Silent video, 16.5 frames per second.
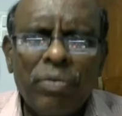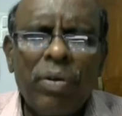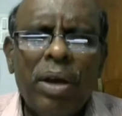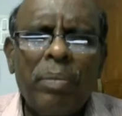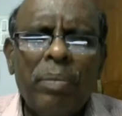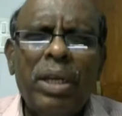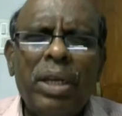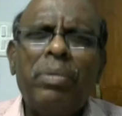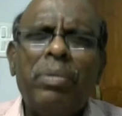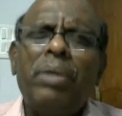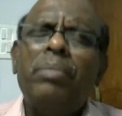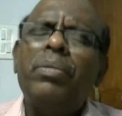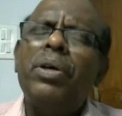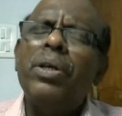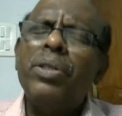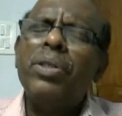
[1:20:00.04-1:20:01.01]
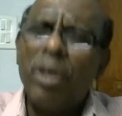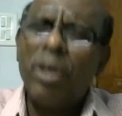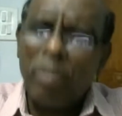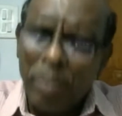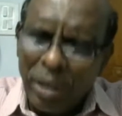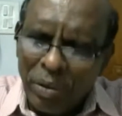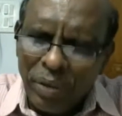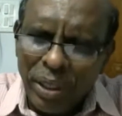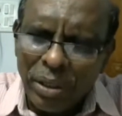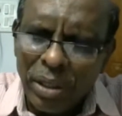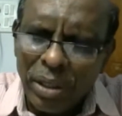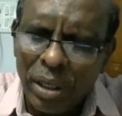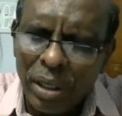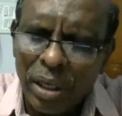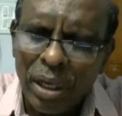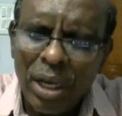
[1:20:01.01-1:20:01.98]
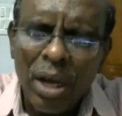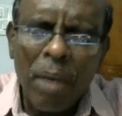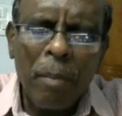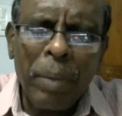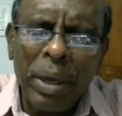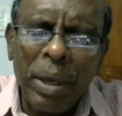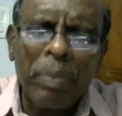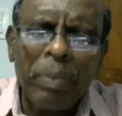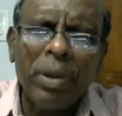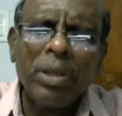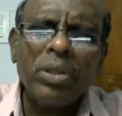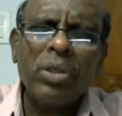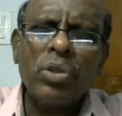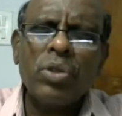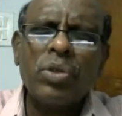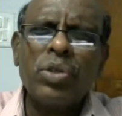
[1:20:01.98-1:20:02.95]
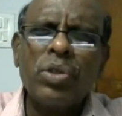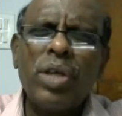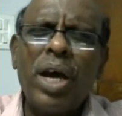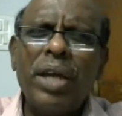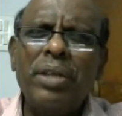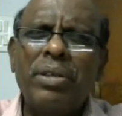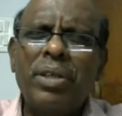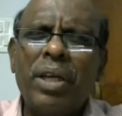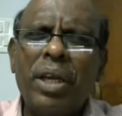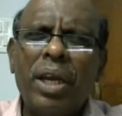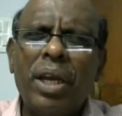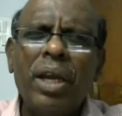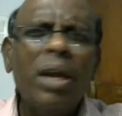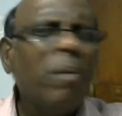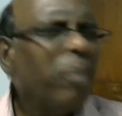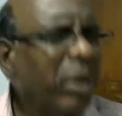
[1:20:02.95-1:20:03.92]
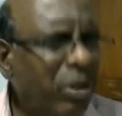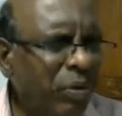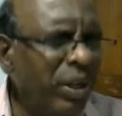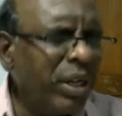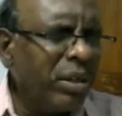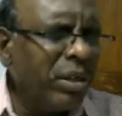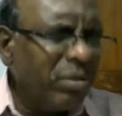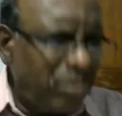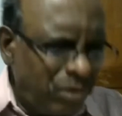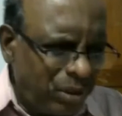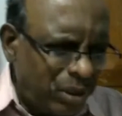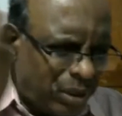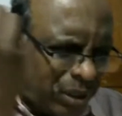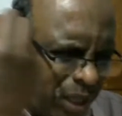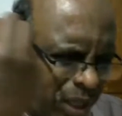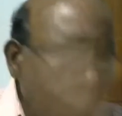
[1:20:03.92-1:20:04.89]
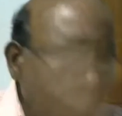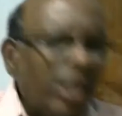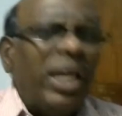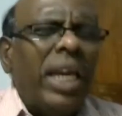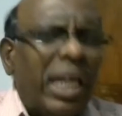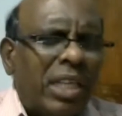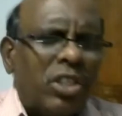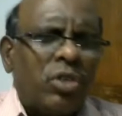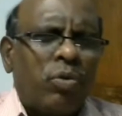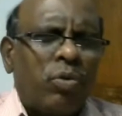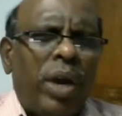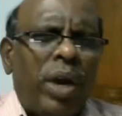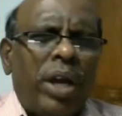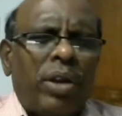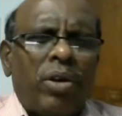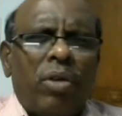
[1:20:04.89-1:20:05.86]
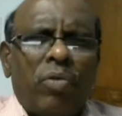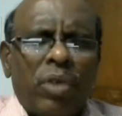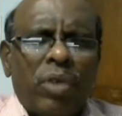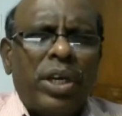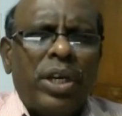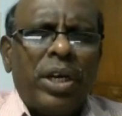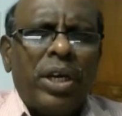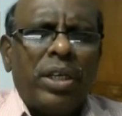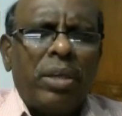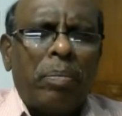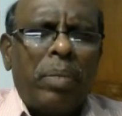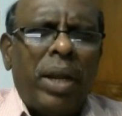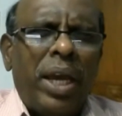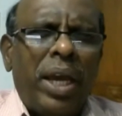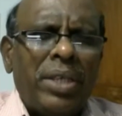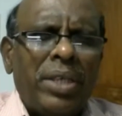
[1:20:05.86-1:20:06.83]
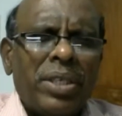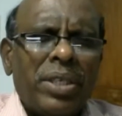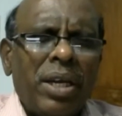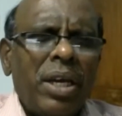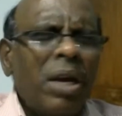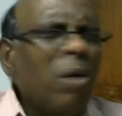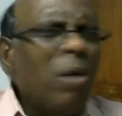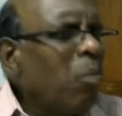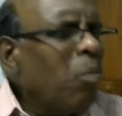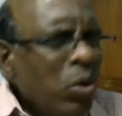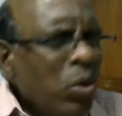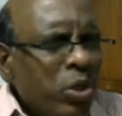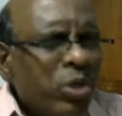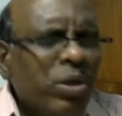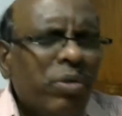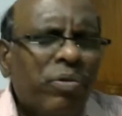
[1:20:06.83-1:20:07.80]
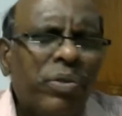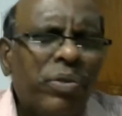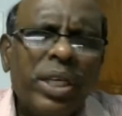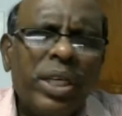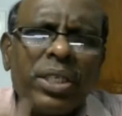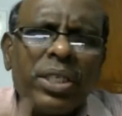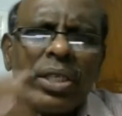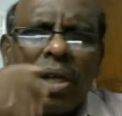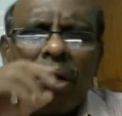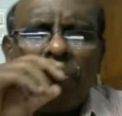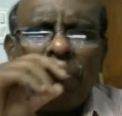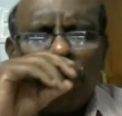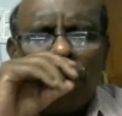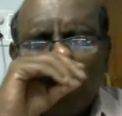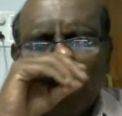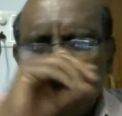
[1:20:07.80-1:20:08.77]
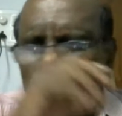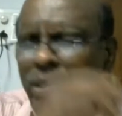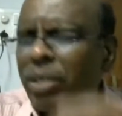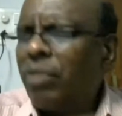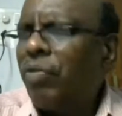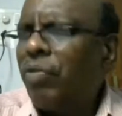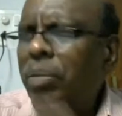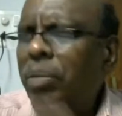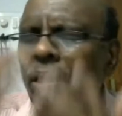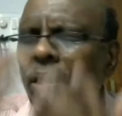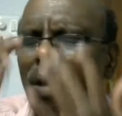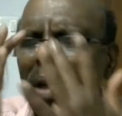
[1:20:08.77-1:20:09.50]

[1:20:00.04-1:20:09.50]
family members or between the people in the society, between colleagues where you're working at a place most of these scuffles and verbal